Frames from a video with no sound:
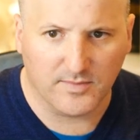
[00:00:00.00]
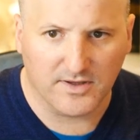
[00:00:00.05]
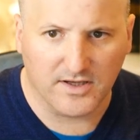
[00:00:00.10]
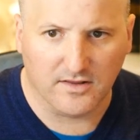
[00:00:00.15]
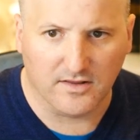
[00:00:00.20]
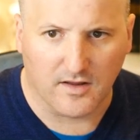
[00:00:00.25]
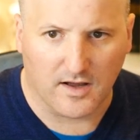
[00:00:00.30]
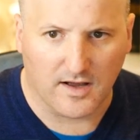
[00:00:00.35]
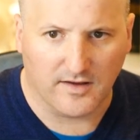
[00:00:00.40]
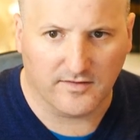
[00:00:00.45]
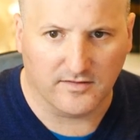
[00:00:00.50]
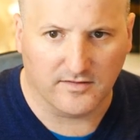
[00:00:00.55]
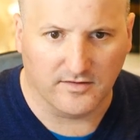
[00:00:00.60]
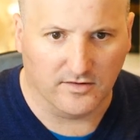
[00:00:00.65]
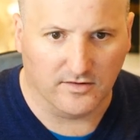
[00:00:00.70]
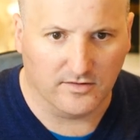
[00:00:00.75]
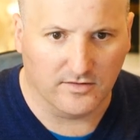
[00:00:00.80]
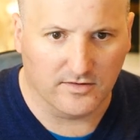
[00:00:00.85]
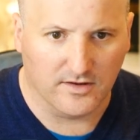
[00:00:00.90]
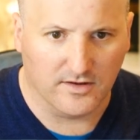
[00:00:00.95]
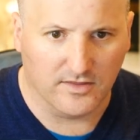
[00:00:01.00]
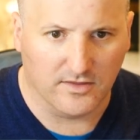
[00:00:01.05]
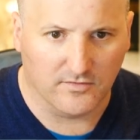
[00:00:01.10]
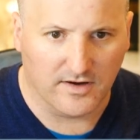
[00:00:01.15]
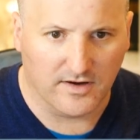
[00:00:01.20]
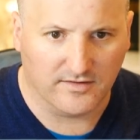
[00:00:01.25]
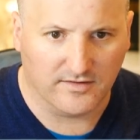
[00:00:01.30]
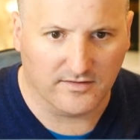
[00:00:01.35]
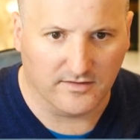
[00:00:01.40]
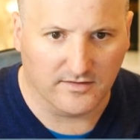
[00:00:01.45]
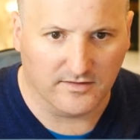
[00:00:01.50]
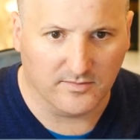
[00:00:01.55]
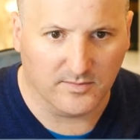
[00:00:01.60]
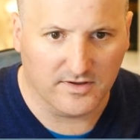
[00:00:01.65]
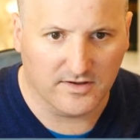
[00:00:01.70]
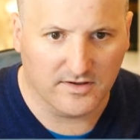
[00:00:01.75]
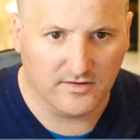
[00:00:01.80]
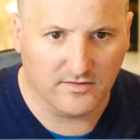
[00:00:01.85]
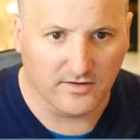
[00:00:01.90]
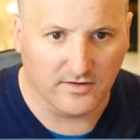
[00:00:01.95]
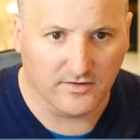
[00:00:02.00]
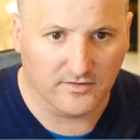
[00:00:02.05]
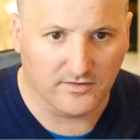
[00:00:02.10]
to be glossier than the rest of this material.